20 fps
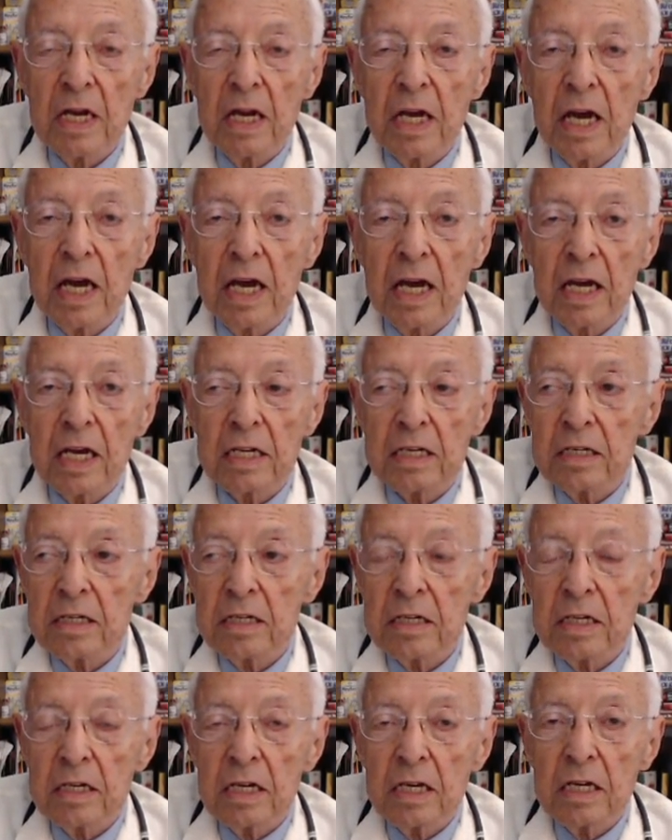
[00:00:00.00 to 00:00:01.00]
And
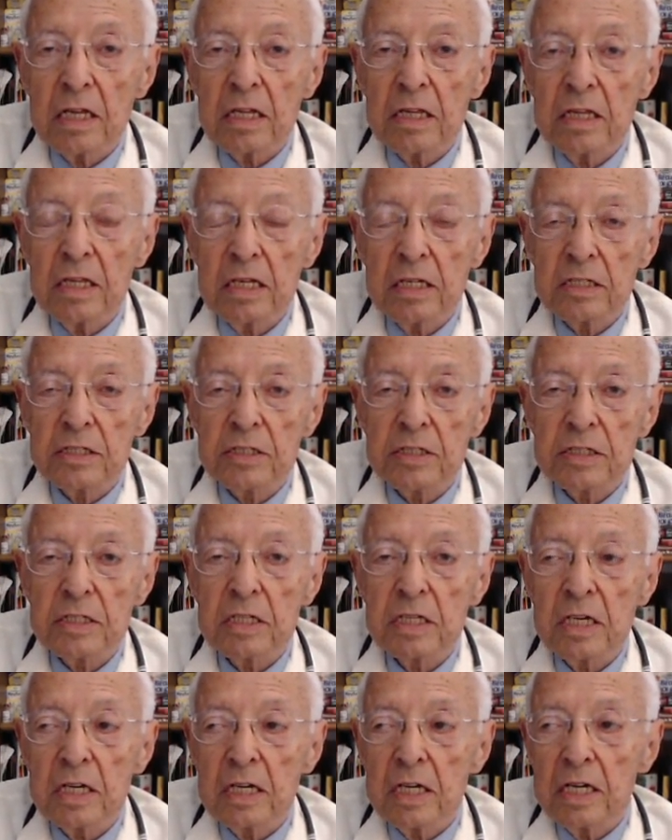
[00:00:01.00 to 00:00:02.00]
this
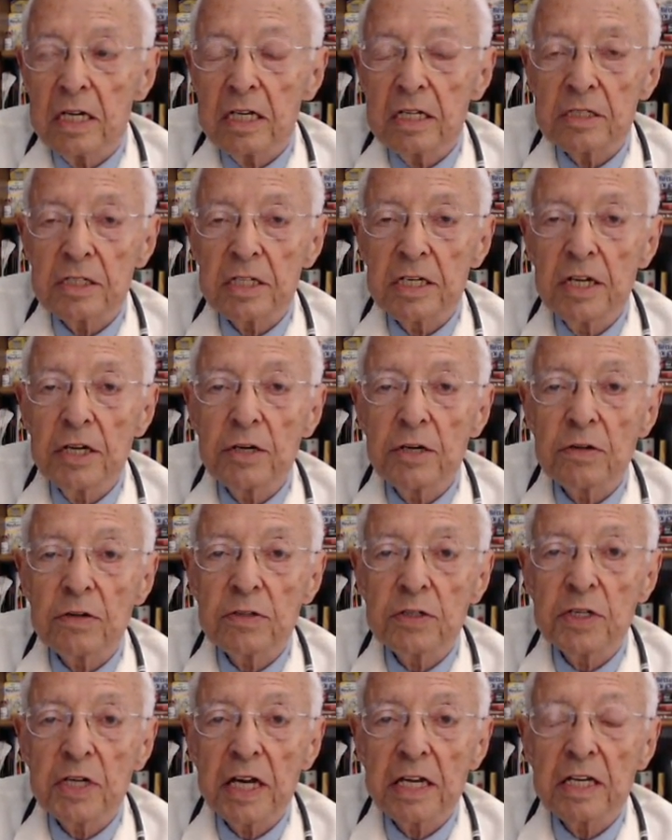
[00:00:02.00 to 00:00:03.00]
is
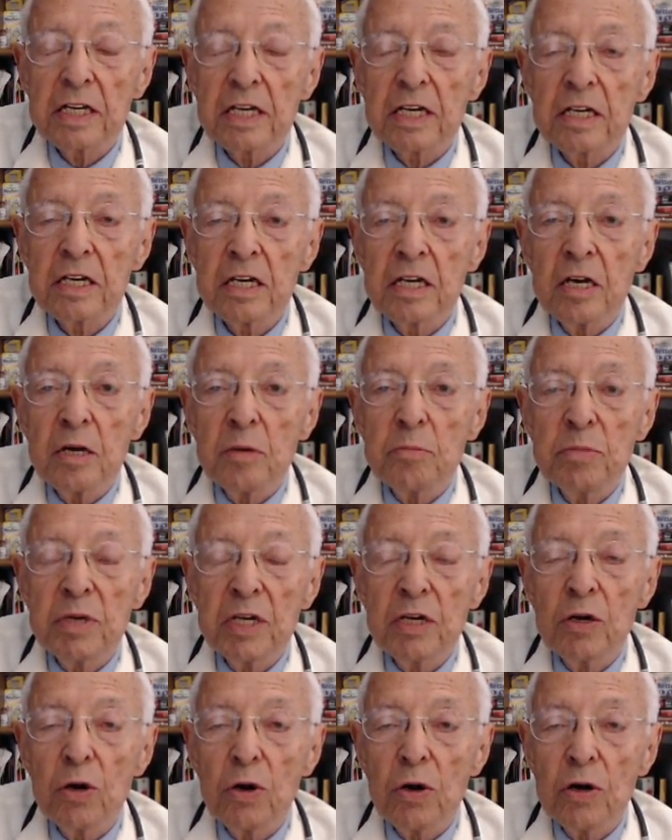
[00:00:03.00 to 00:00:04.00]
ketogenic
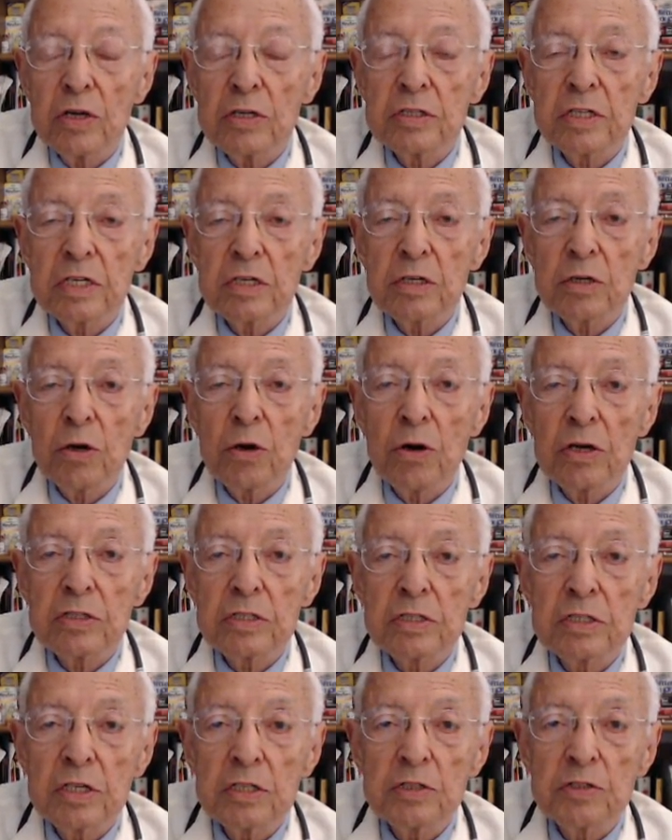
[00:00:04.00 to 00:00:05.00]
because it
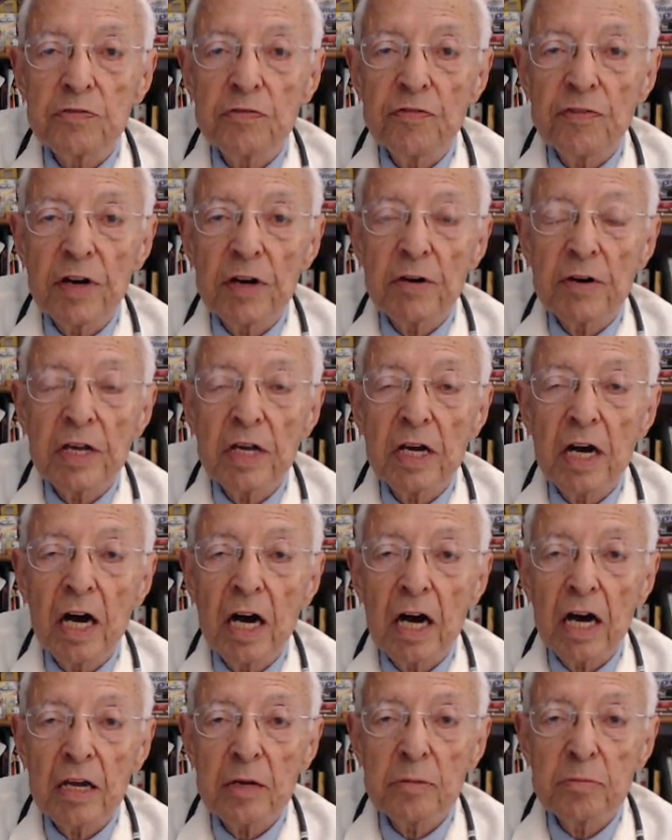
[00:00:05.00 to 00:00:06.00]
causes very
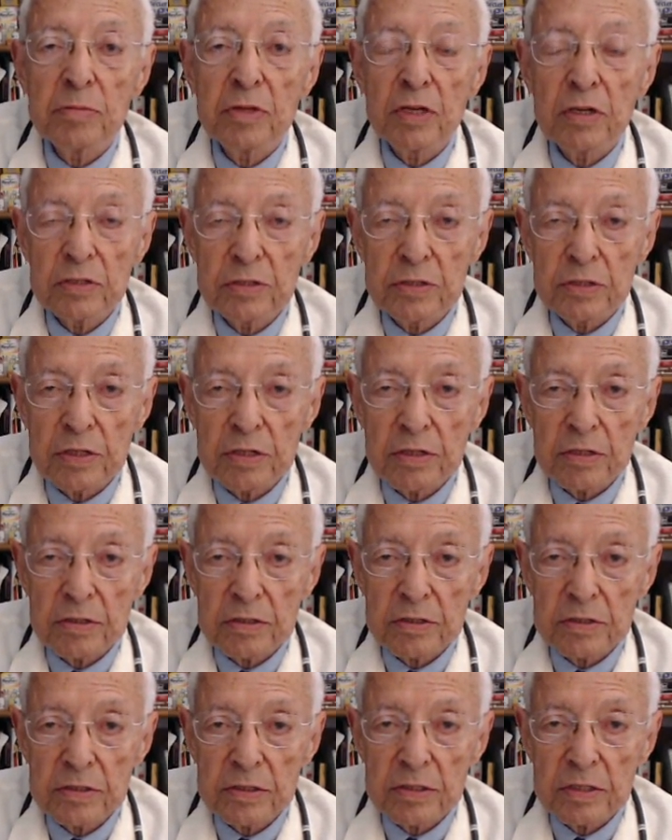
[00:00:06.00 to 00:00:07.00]
high blood
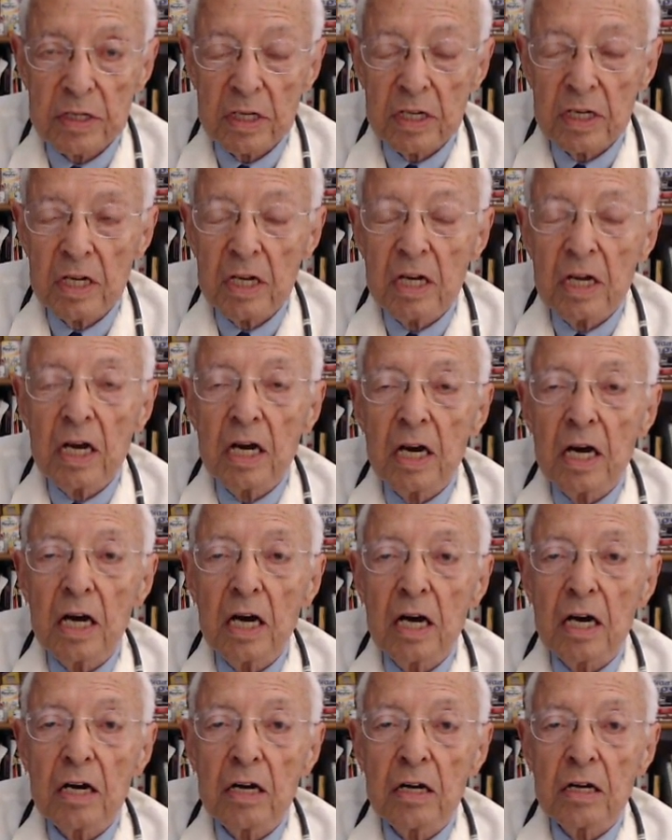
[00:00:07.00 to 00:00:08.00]
sugars,
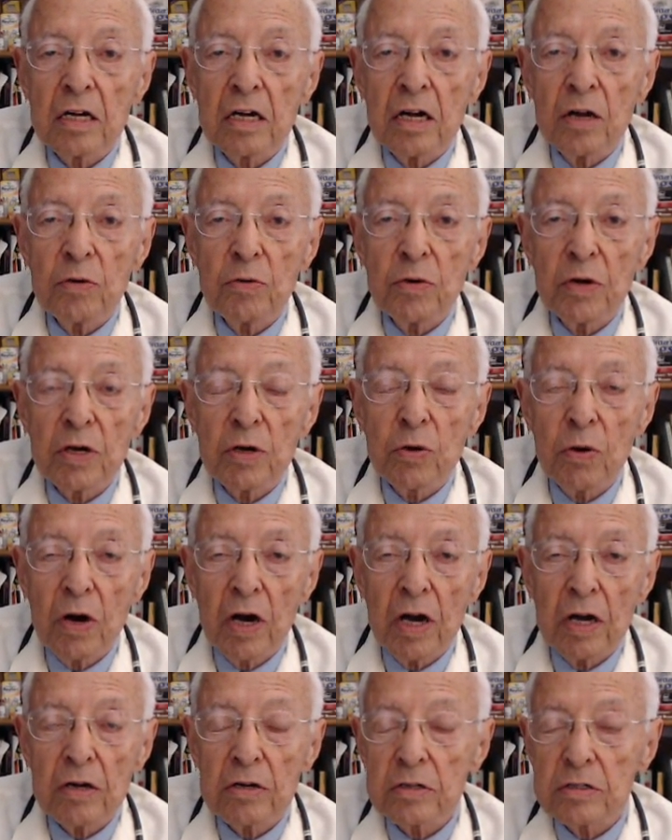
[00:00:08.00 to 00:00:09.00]
uh,
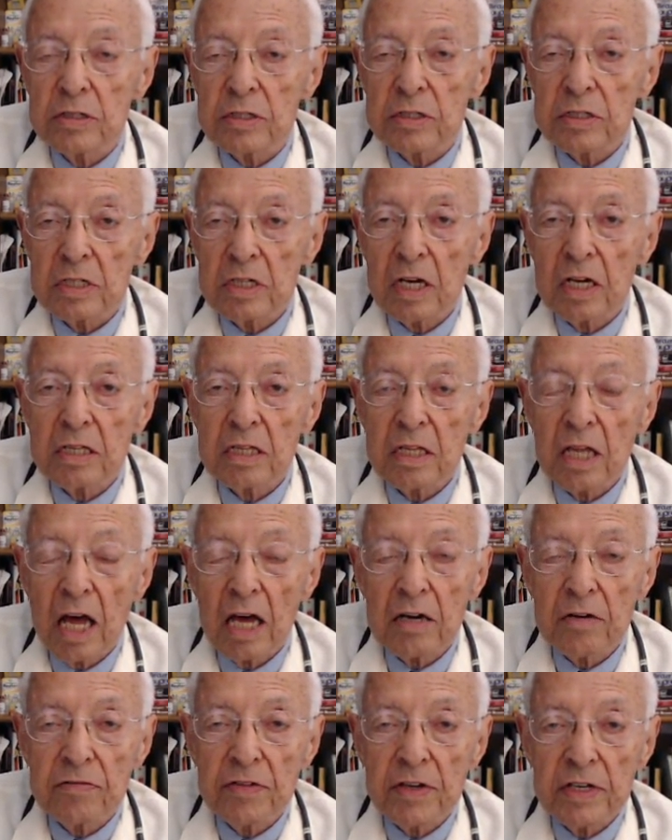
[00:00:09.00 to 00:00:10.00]
requires a lot
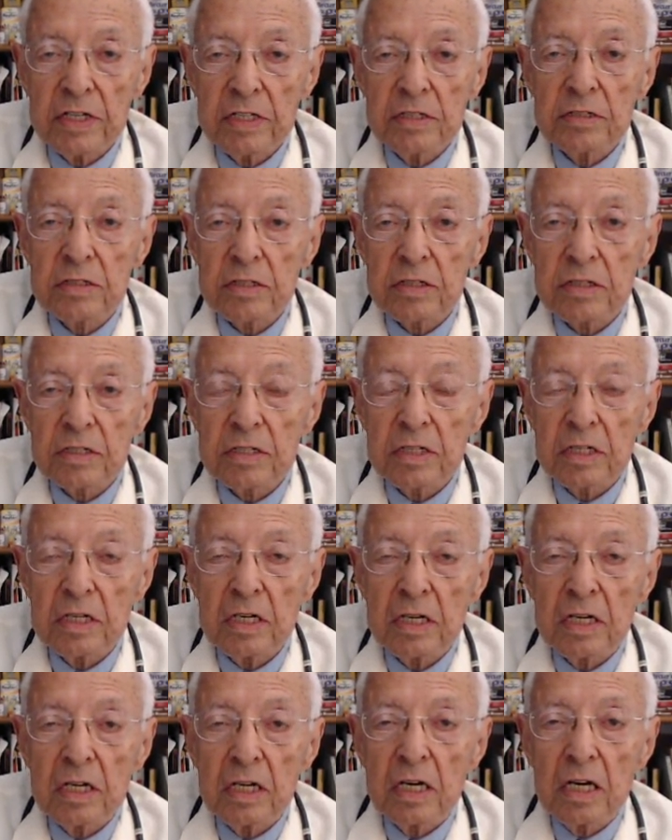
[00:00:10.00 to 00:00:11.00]
of insulin
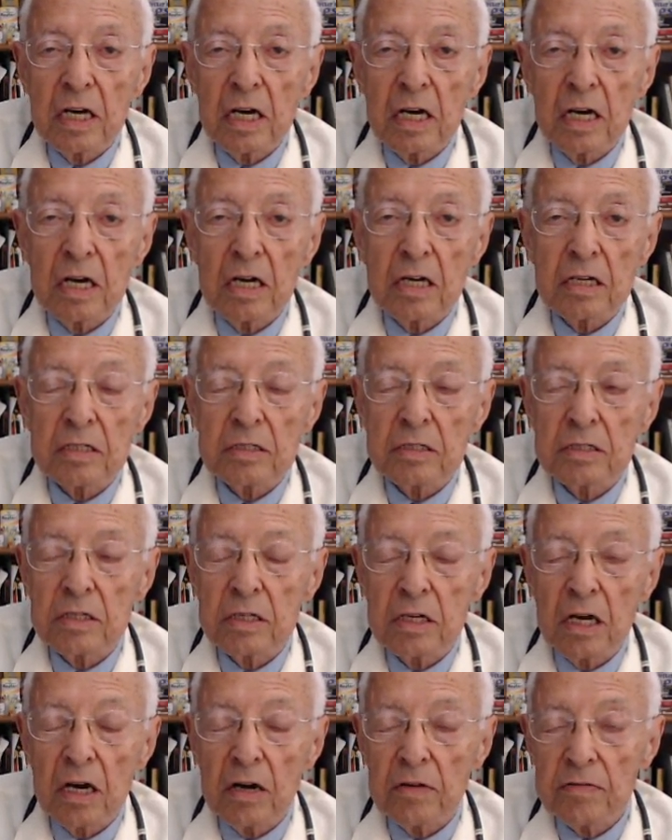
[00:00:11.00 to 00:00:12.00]
uh, to
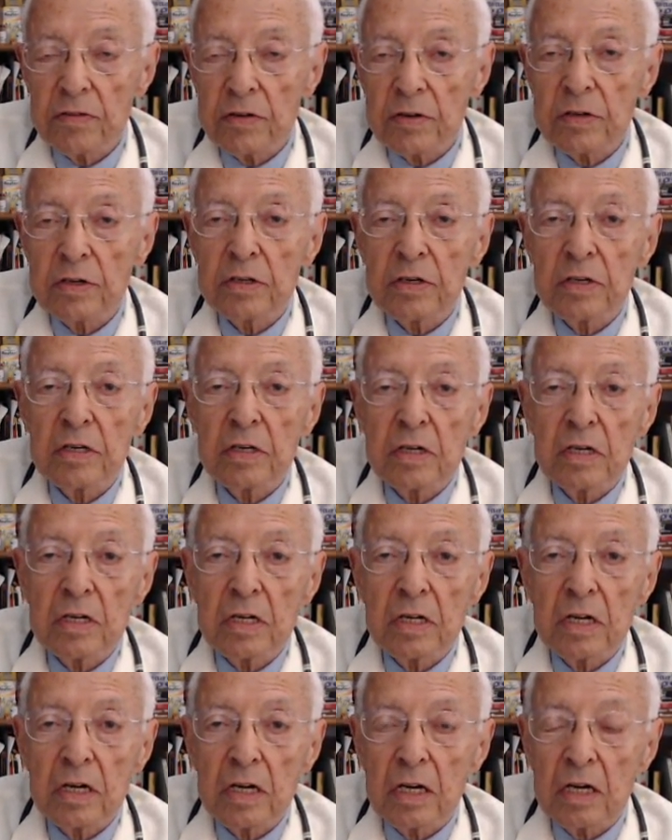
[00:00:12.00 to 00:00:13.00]
cover
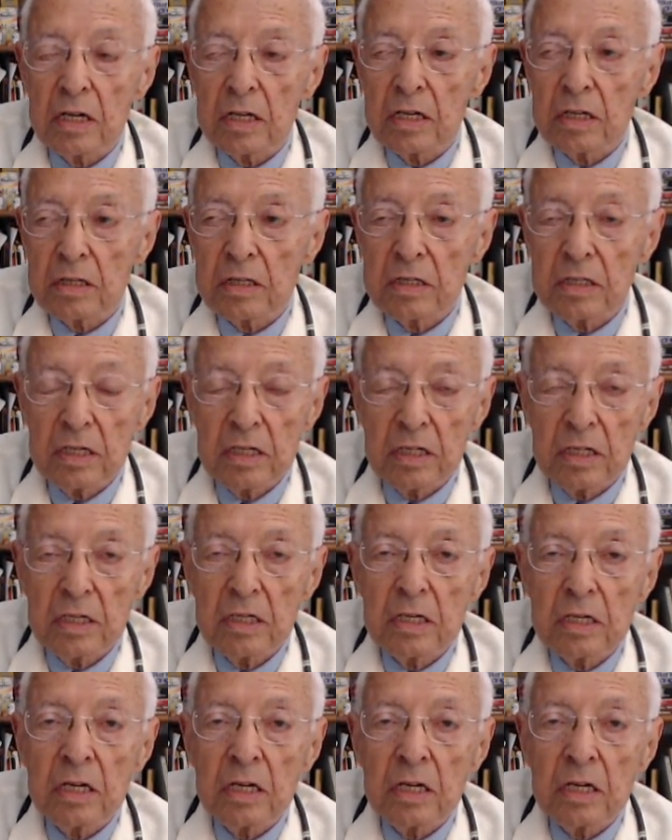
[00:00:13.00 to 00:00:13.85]
uh, the